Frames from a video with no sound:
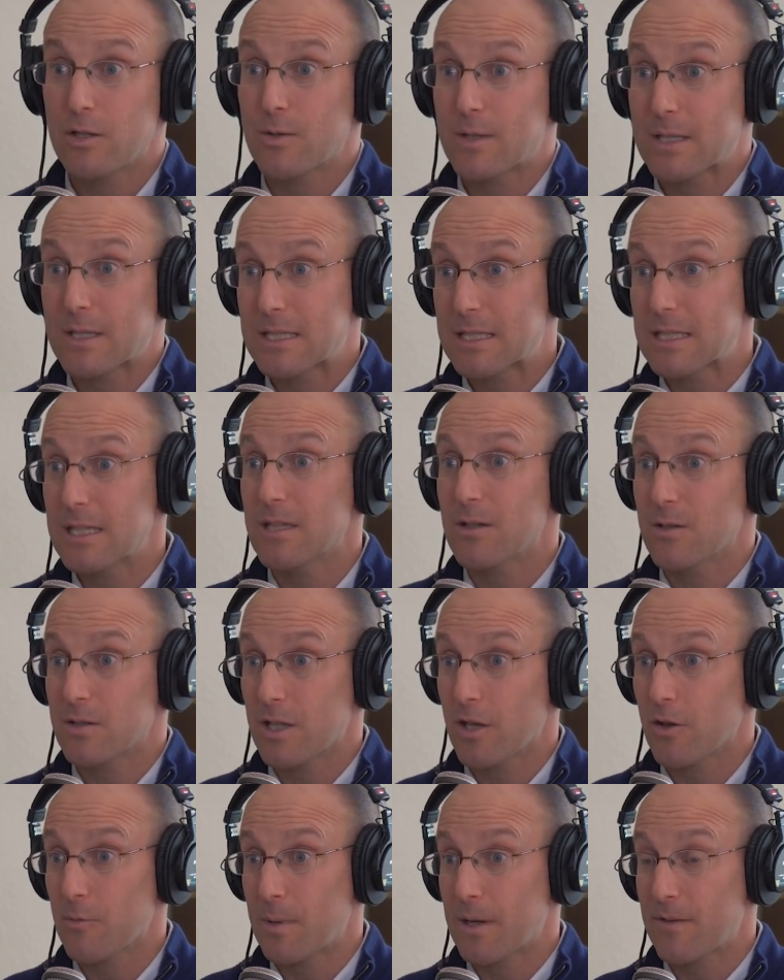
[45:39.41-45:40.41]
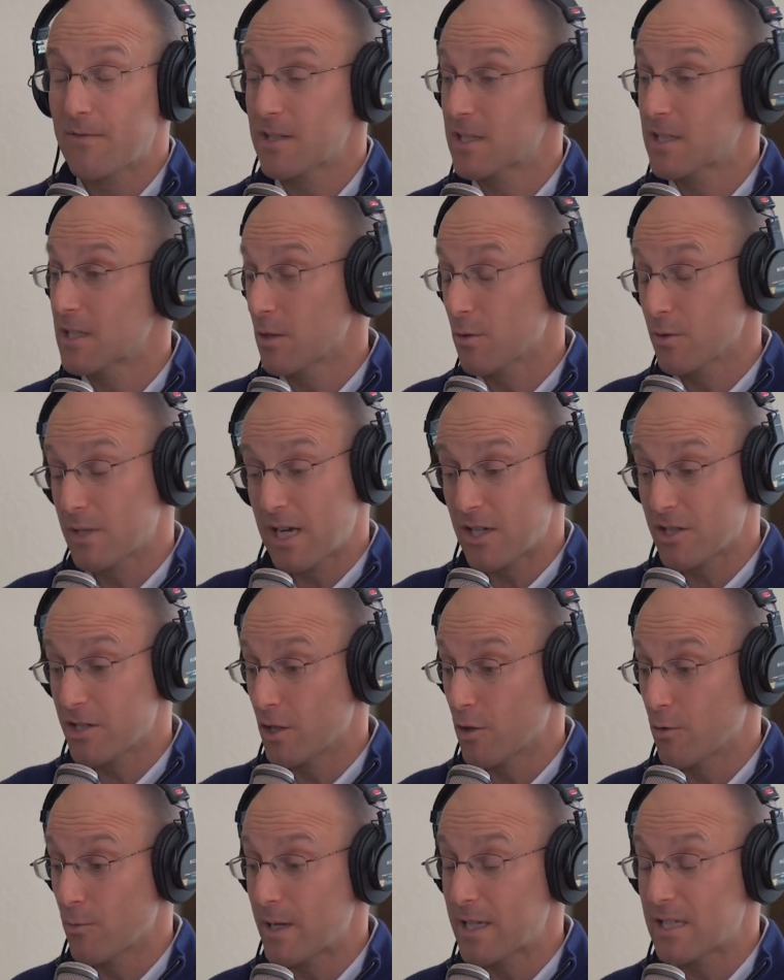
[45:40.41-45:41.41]
You can see those health benefits. And there was actually
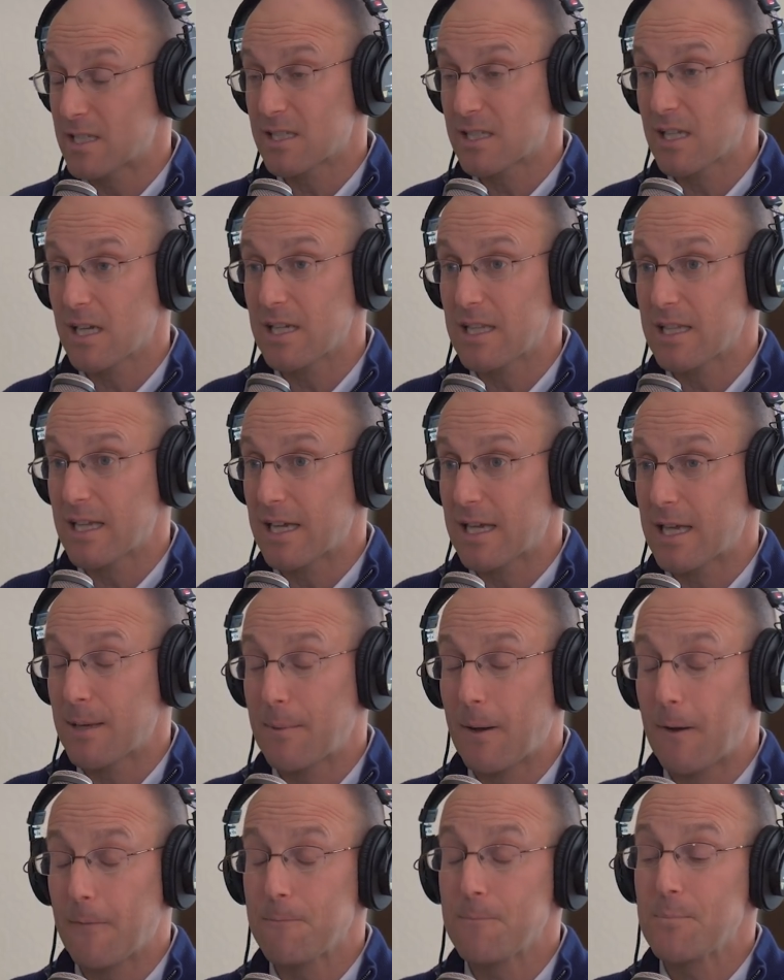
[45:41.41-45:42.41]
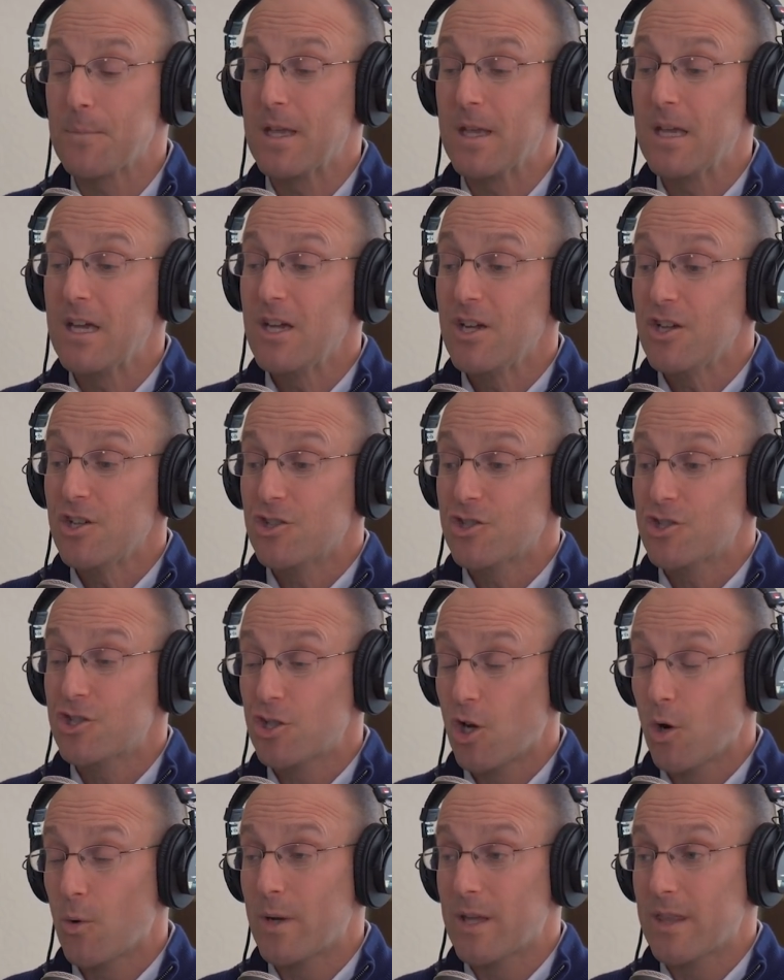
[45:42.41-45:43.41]
a great study that came out
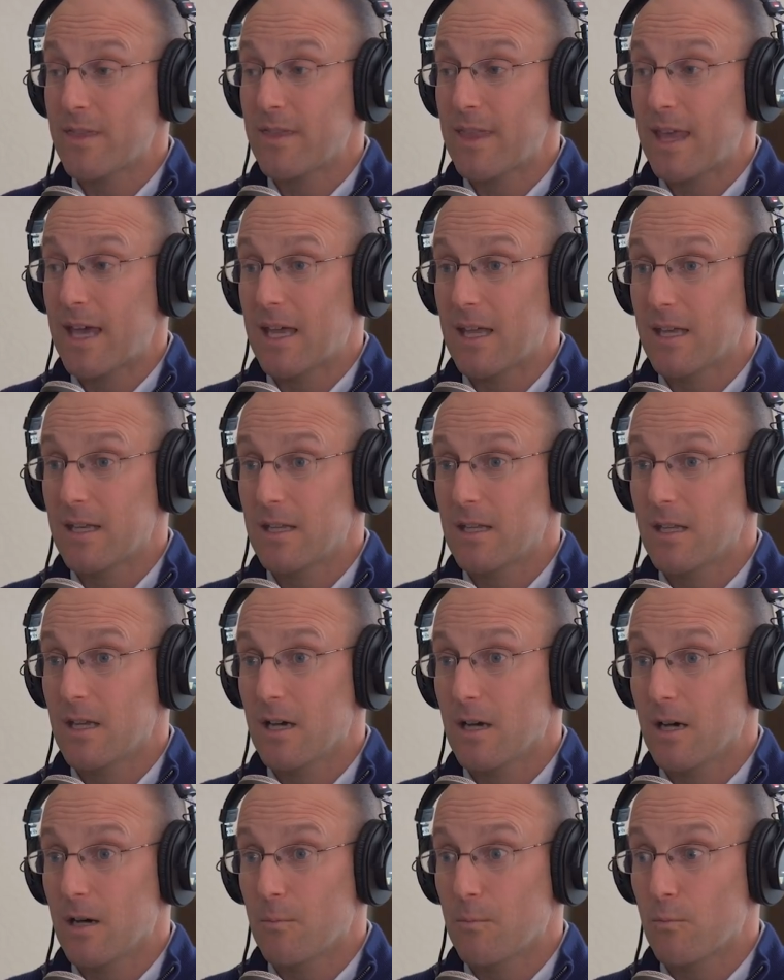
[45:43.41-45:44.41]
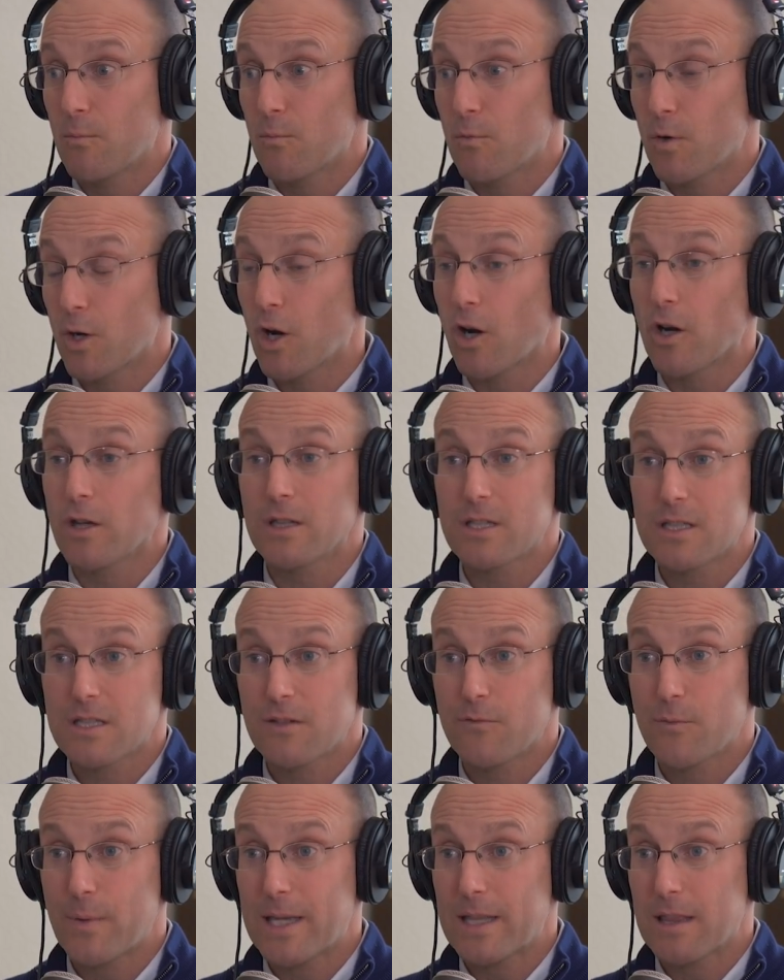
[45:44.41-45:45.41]
showing that um, regardless
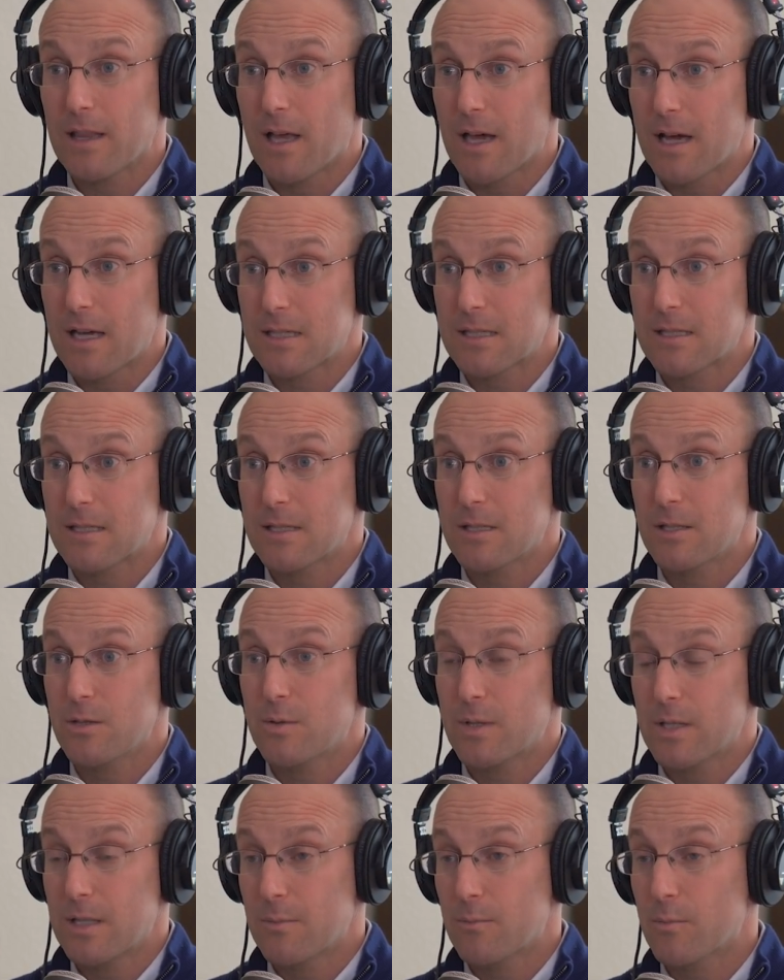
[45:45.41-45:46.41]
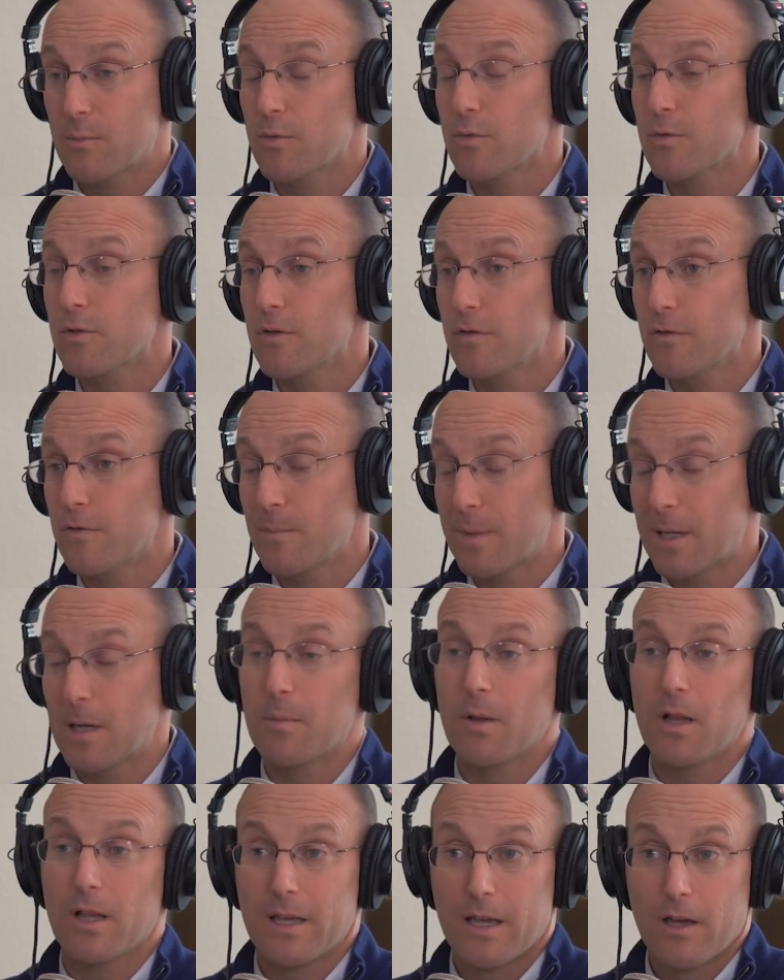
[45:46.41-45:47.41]
of weight loss, you can improve
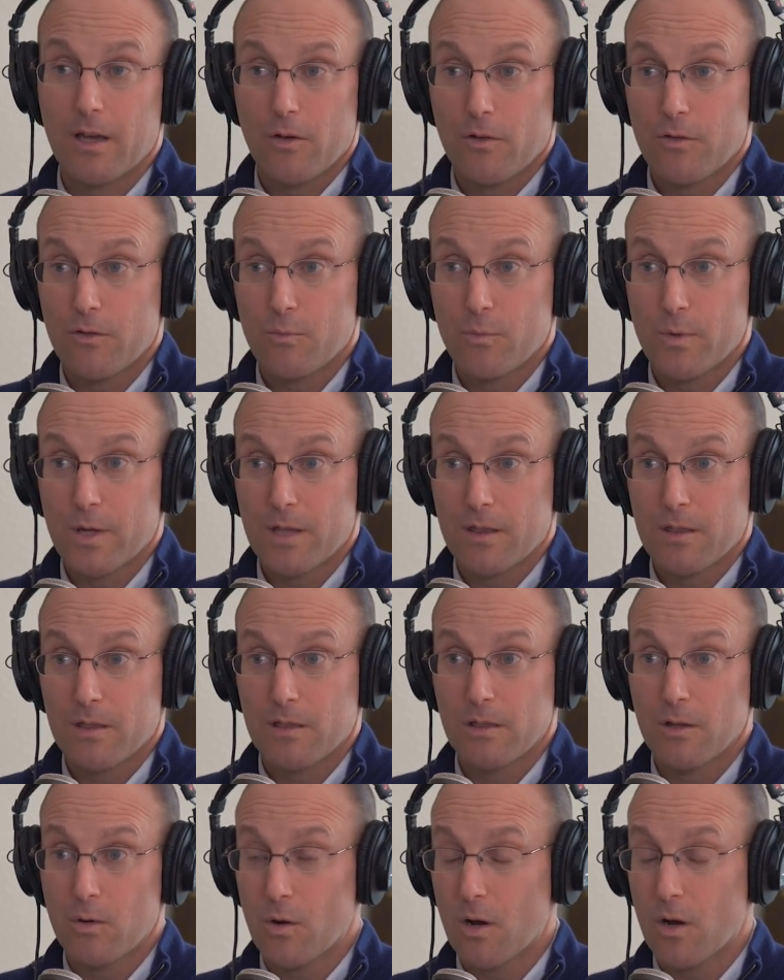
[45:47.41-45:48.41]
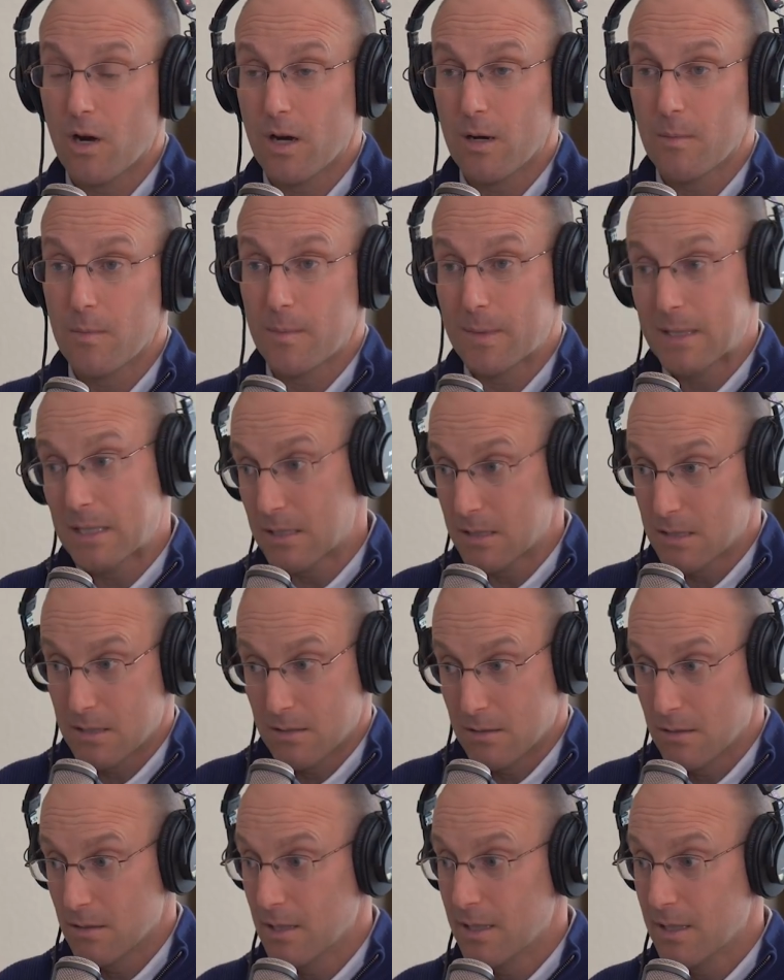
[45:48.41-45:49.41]
metabolic health with low carb. I mean,
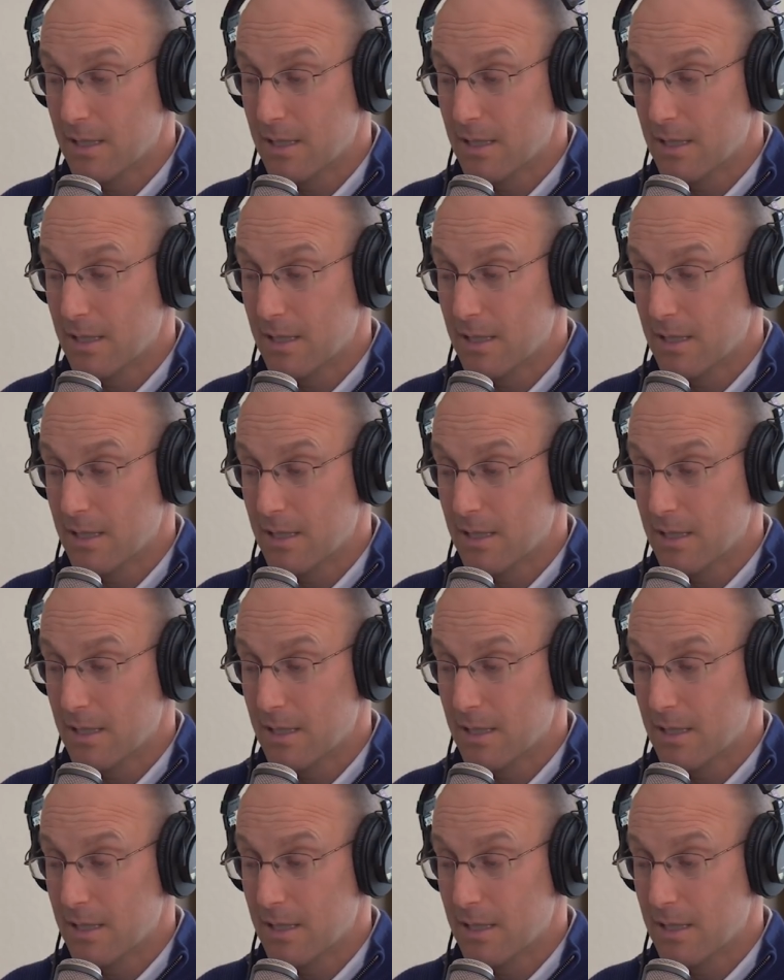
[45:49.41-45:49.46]
it's